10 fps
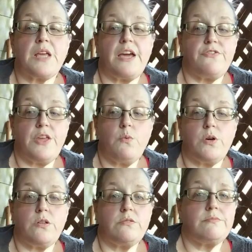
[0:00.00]
If they
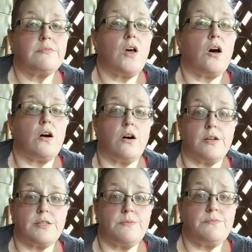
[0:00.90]
will,
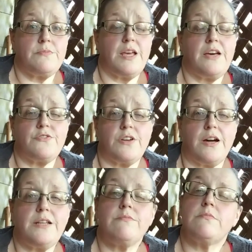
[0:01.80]
awesome. If
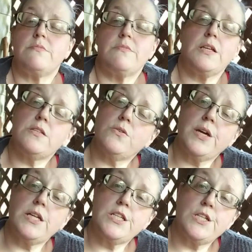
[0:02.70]
not, that's
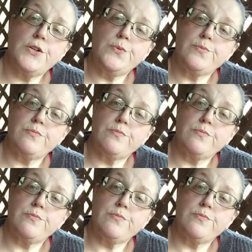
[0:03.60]
okay too.